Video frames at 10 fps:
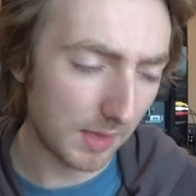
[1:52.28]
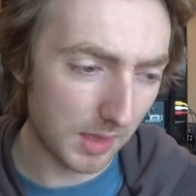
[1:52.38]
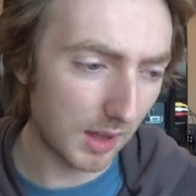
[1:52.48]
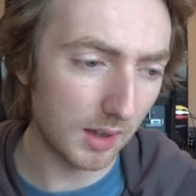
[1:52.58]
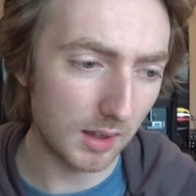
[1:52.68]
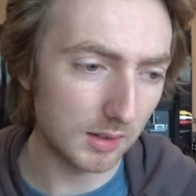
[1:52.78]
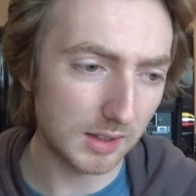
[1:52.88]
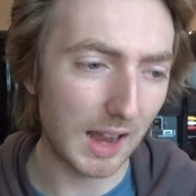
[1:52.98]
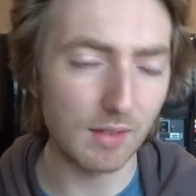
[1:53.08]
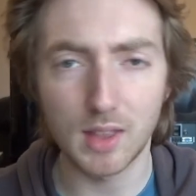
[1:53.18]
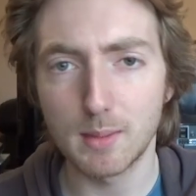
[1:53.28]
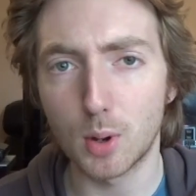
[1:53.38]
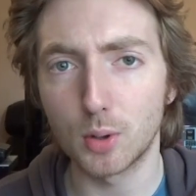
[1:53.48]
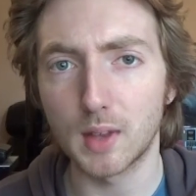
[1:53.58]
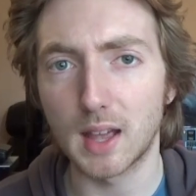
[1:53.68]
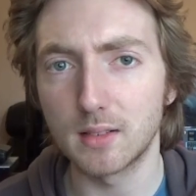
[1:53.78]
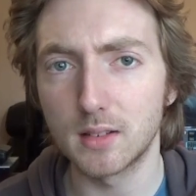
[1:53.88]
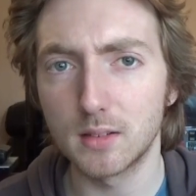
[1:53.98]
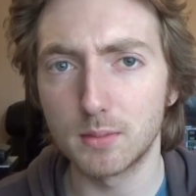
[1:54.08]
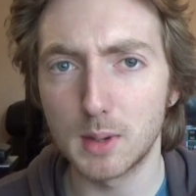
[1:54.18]
the to have them on
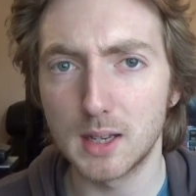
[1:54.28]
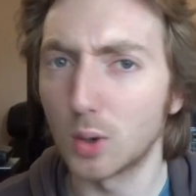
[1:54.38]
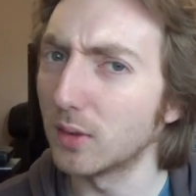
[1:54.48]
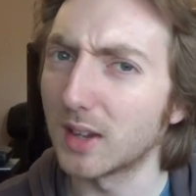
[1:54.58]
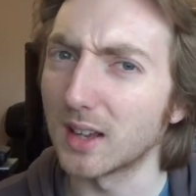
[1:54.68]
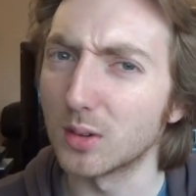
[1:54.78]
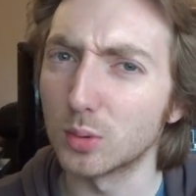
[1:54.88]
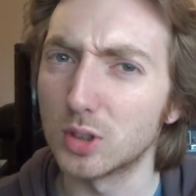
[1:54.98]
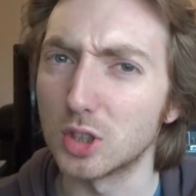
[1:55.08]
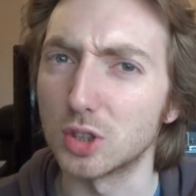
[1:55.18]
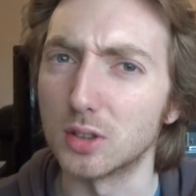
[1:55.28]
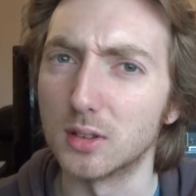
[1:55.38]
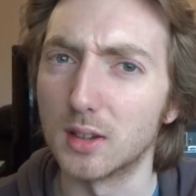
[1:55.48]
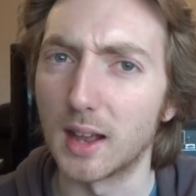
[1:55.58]
and me not even get an audition.